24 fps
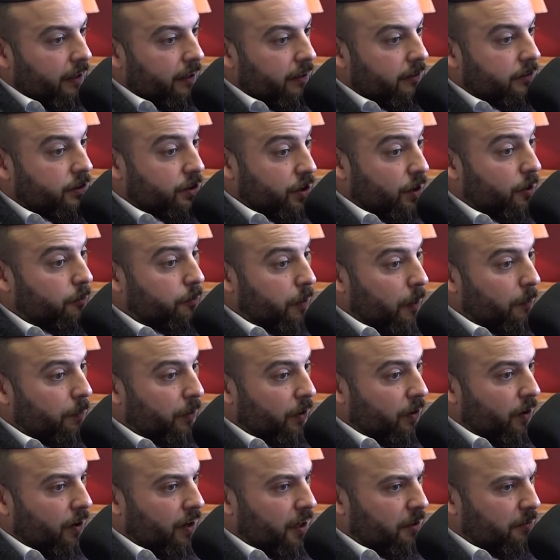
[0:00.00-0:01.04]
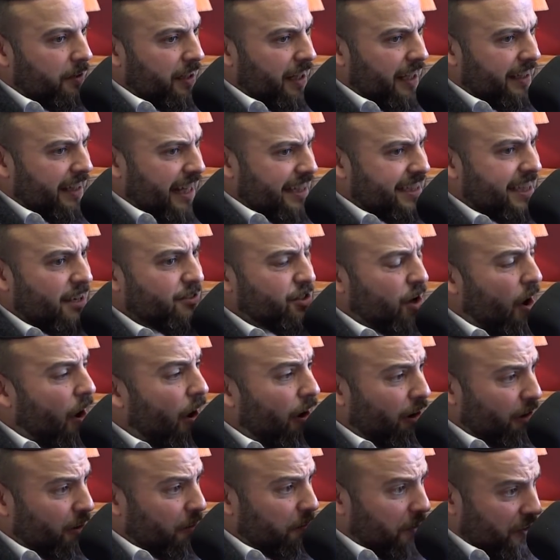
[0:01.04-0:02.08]
Certain people are going to be like, "That sounds
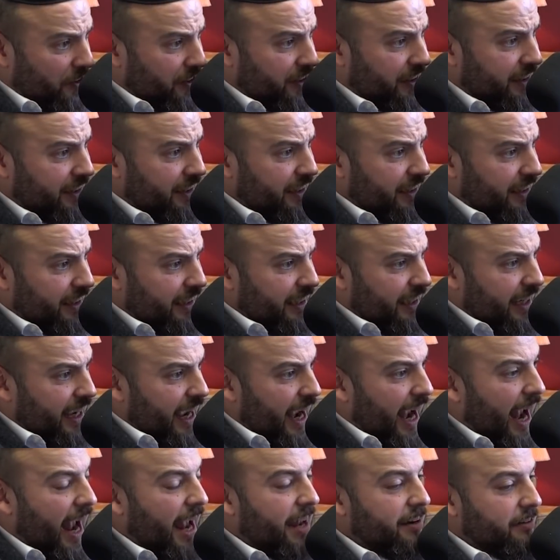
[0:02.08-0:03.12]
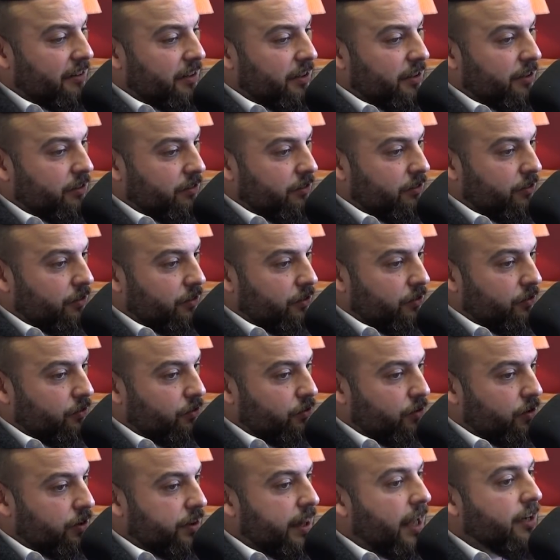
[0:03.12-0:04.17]
horrible," and
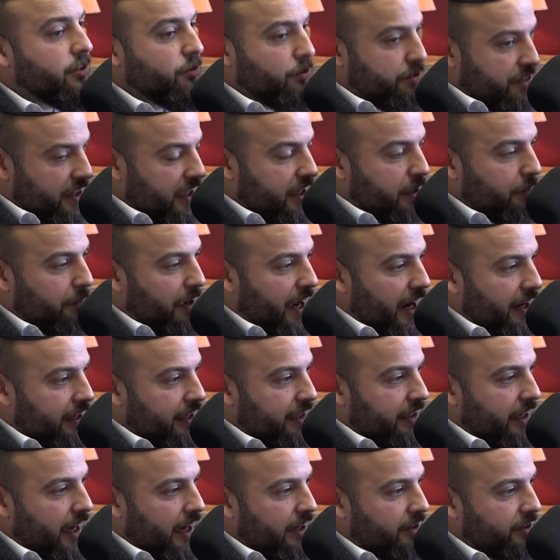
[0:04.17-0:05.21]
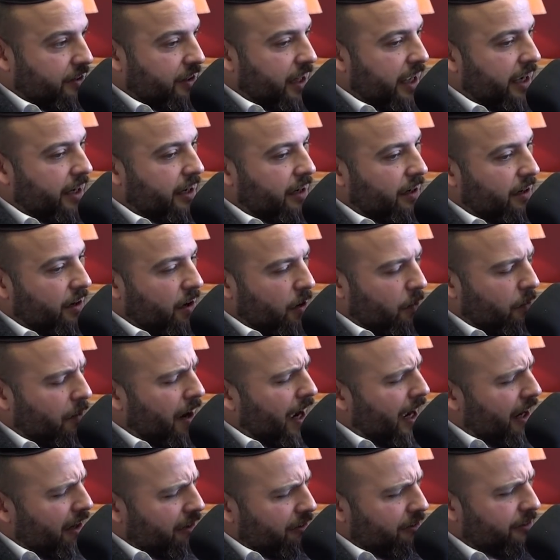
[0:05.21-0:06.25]
then you think about it, and you're like, "Oh
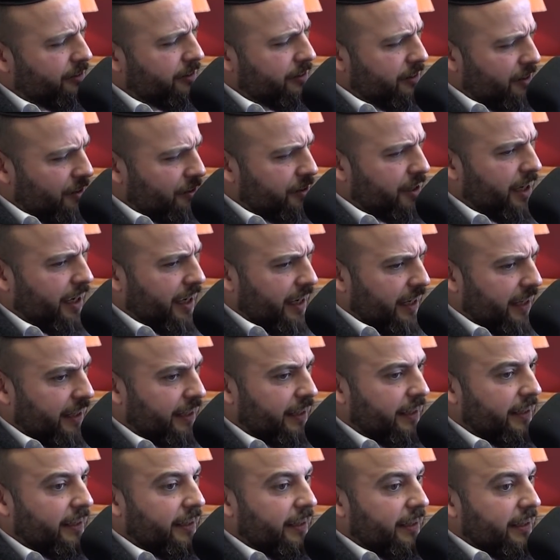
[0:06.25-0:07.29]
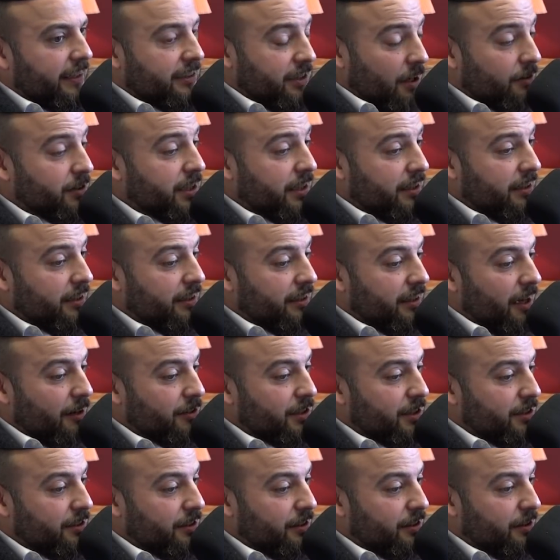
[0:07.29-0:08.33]
wow, okay." So I was in
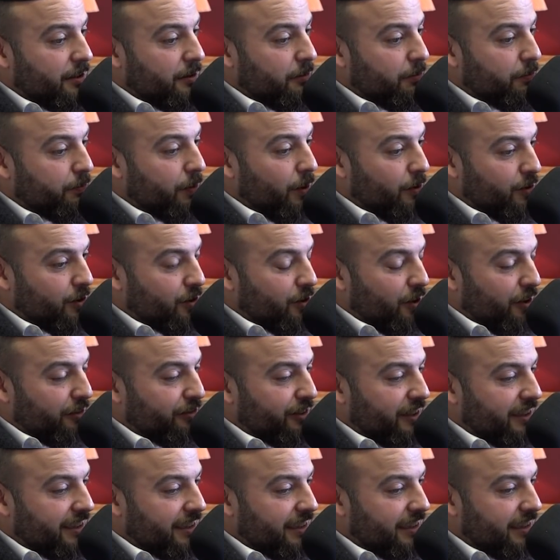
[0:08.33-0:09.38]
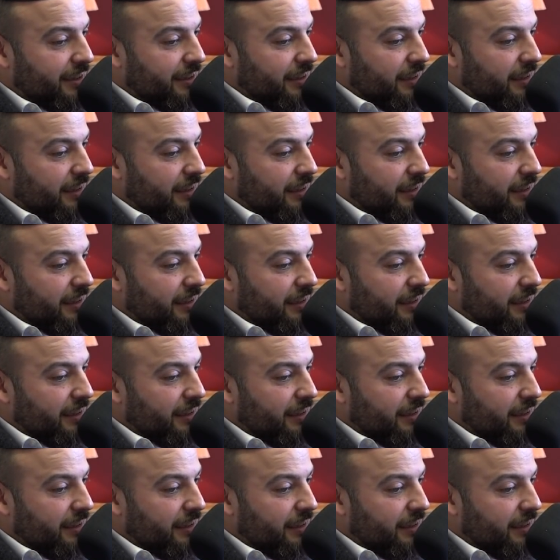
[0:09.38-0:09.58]
the post office.